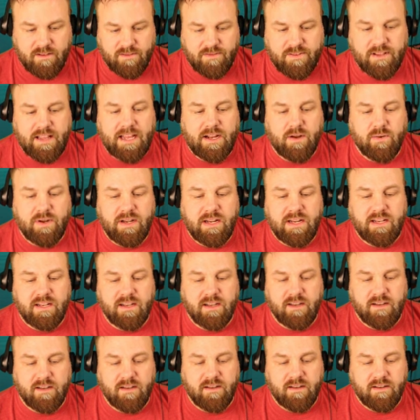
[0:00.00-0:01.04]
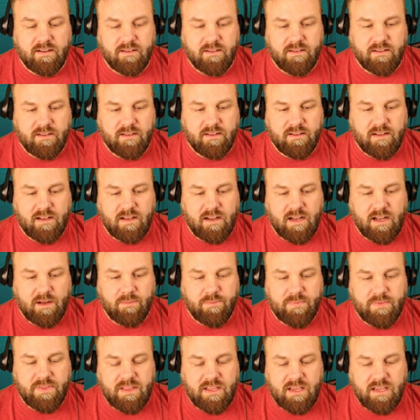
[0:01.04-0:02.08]
feel like we need to
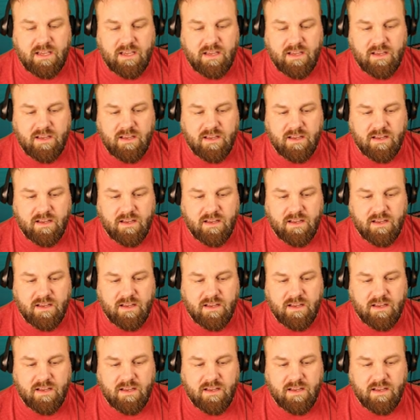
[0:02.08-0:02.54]
up the